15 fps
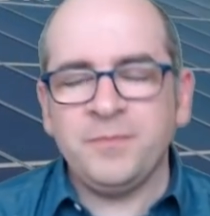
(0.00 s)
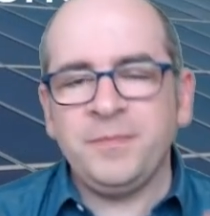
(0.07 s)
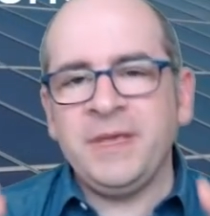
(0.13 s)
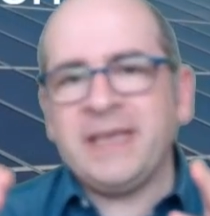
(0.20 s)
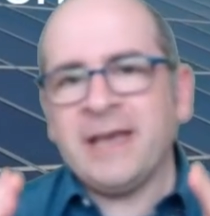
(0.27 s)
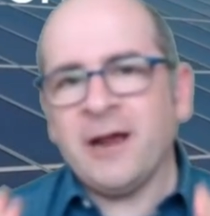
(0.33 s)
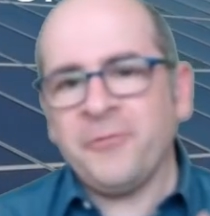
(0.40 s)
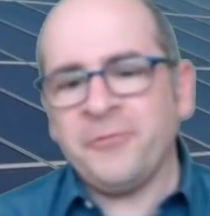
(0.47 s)
be
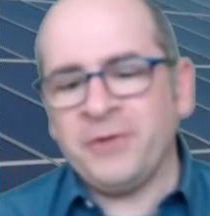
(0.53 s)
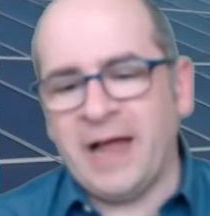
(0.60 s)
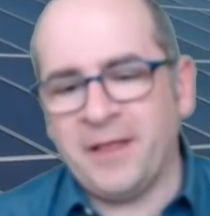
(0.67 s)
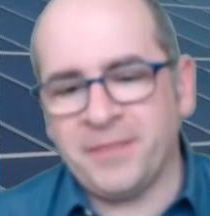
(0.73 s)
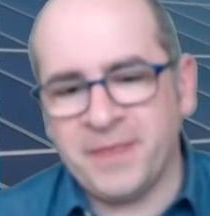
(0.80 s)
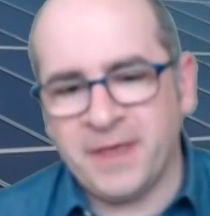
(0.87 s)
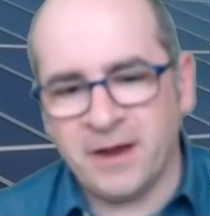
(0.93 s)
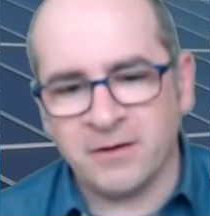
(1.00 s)
careful
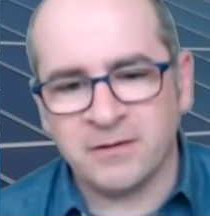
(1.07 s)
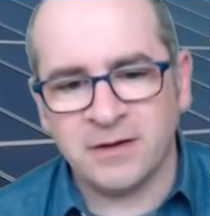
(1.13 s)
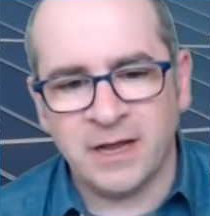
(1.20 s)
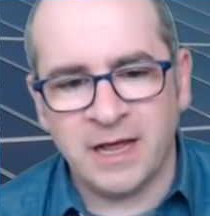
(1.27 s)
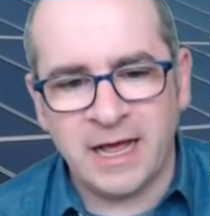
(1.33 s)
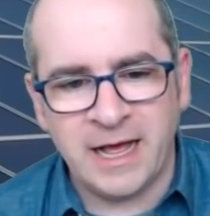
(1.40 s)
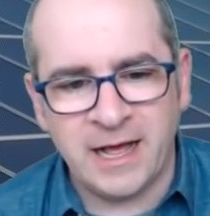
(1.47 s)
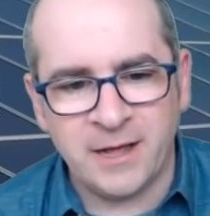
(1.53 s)
out there.
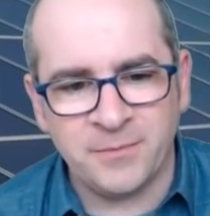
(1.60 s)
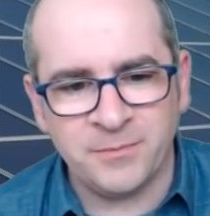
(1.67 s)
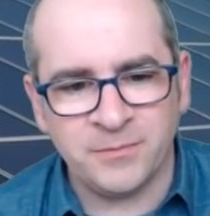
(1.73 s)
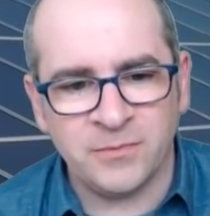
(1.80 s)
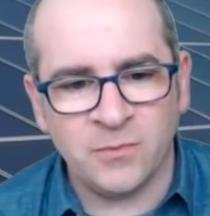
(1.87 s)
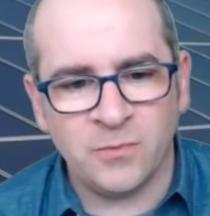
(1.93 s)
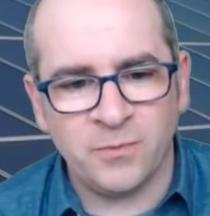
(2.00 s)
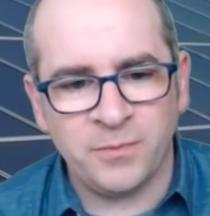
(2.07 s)

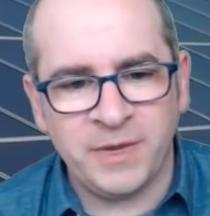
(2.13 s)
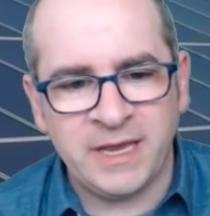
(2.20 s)
Be